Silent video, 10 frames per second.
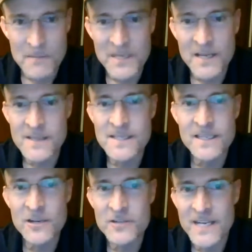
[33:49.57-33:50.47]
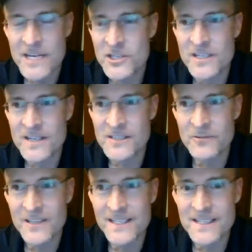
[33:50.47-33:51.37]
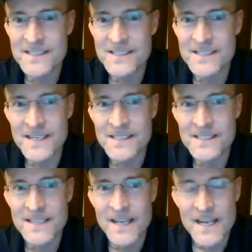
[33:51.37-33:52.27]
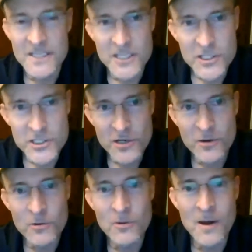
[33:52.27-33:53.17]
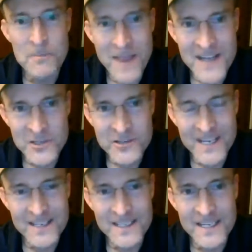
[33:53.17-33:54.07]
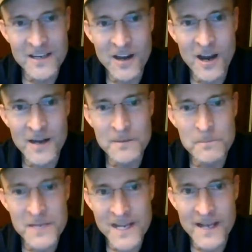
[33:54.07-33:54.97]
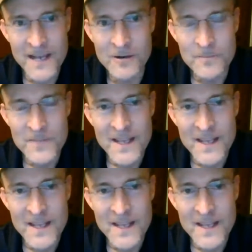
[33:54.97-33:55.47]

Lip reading: because the notation doesn't really exist to show banjo technique on piano.